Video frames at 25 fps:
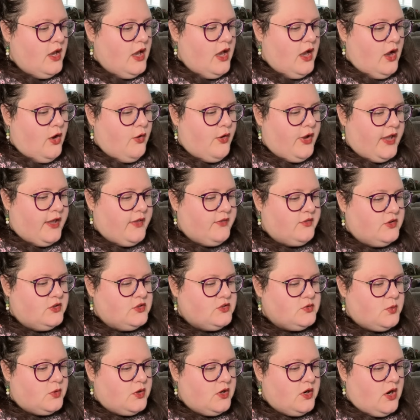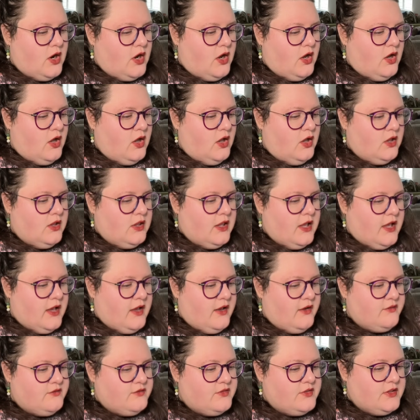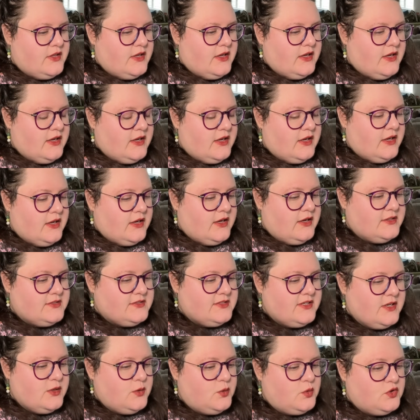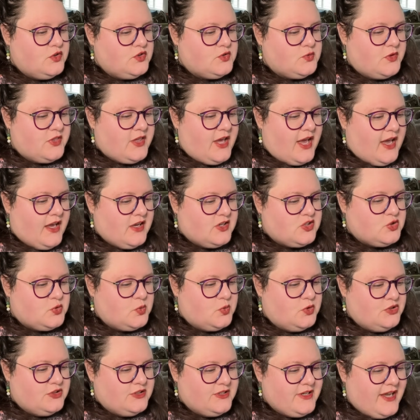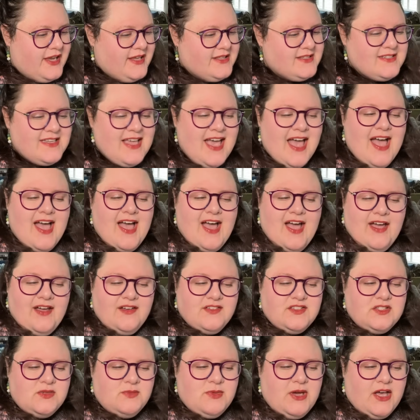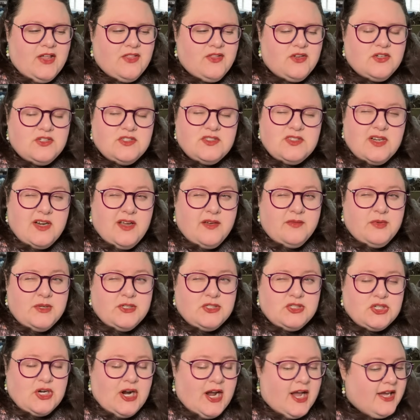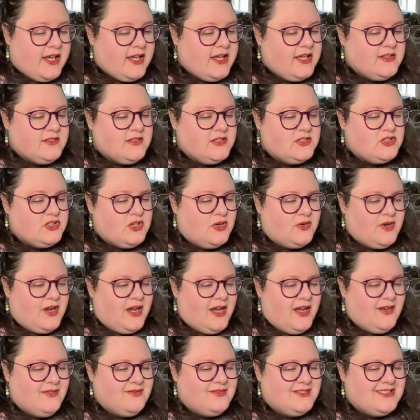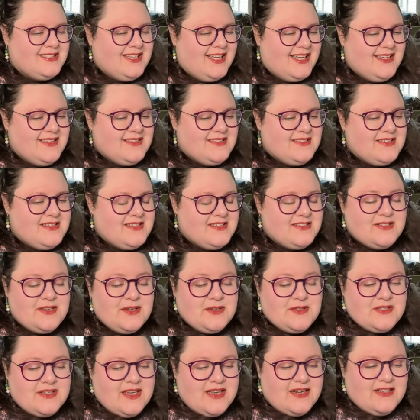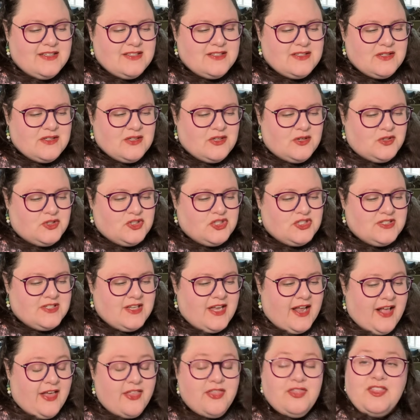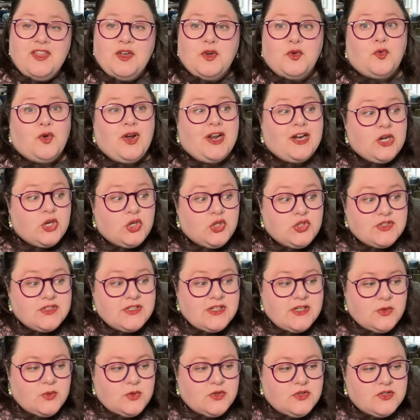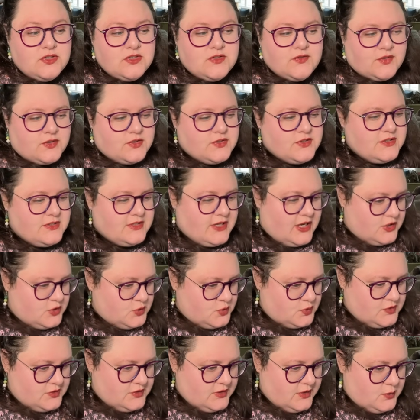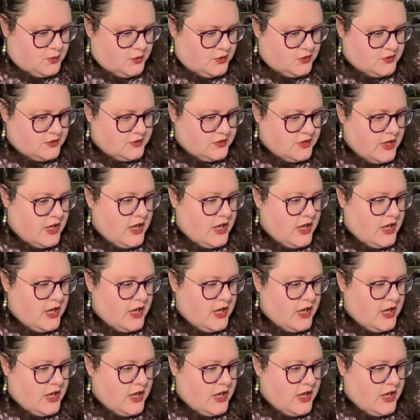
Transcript: Okay, those were all of the sequels with actual dates. I have some others that I've been tracking that don't have dates associated, so they're just like theoretical sequels versus actual sequels.